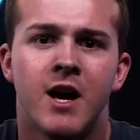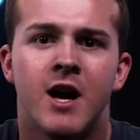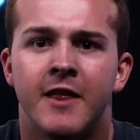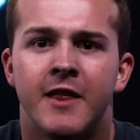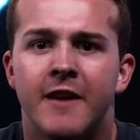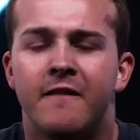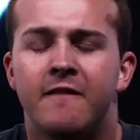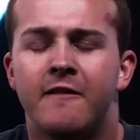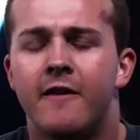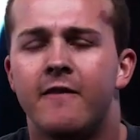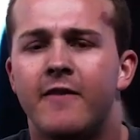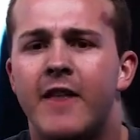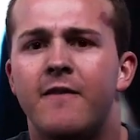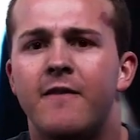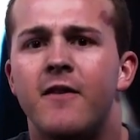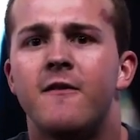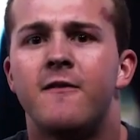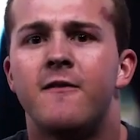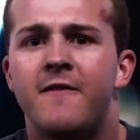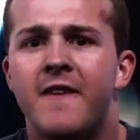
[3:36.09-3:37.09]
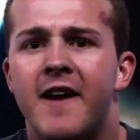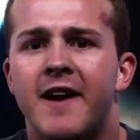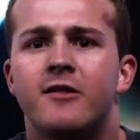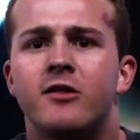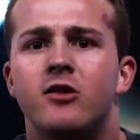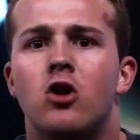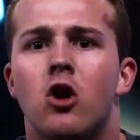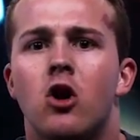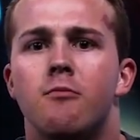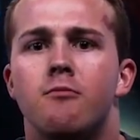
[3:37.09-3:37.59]
They've
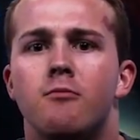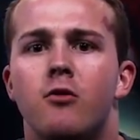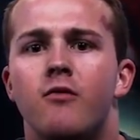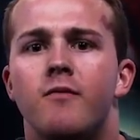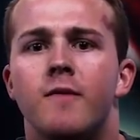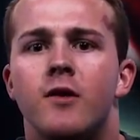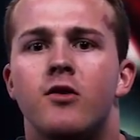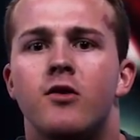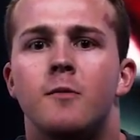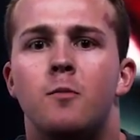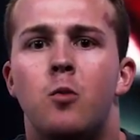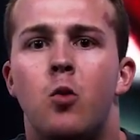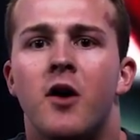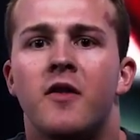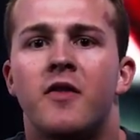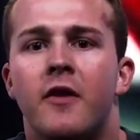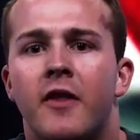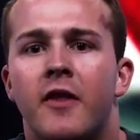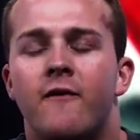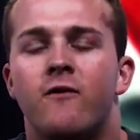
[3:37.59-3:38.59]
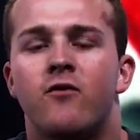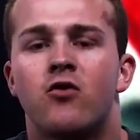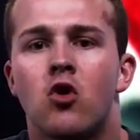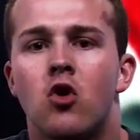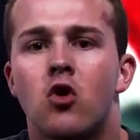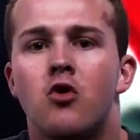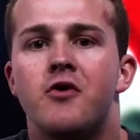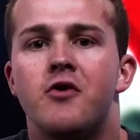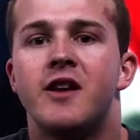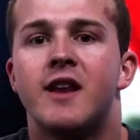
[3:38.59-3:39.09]
infected our movement to the point that they've
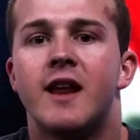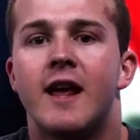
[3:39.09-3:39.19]
turned it